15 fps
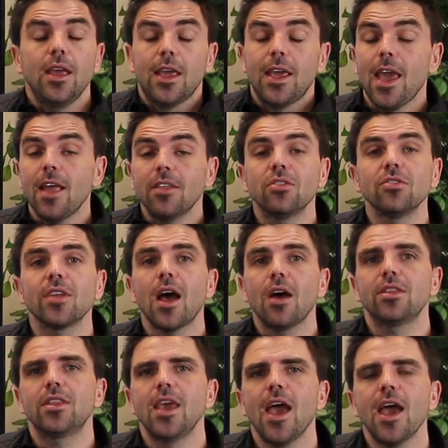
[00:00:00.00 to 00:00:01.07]
It cancels
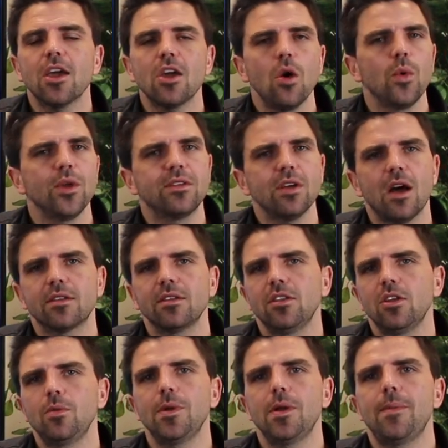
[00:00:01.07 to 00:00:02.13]
out the echo. We talked a
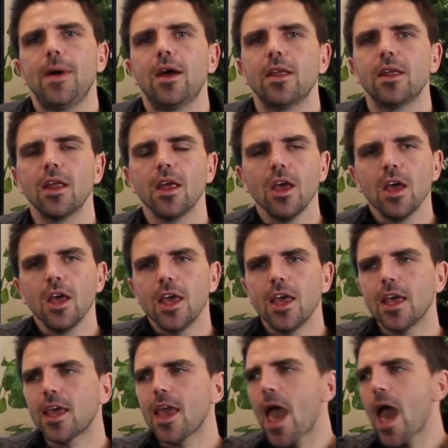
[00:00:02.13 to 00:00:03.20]
little bit about it
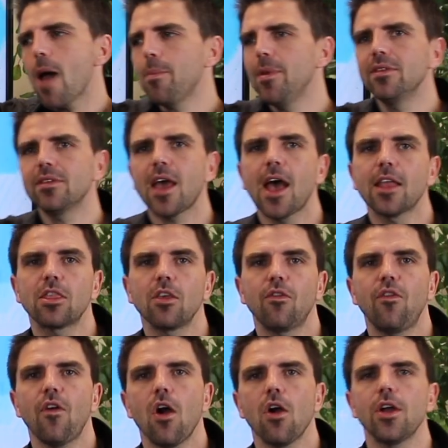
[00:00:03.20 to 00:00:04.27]
it happens at the
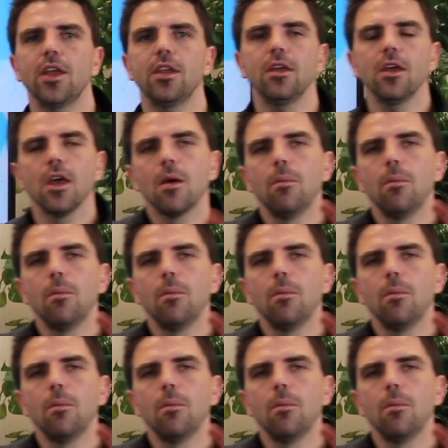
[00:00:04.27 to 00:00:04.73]
far end,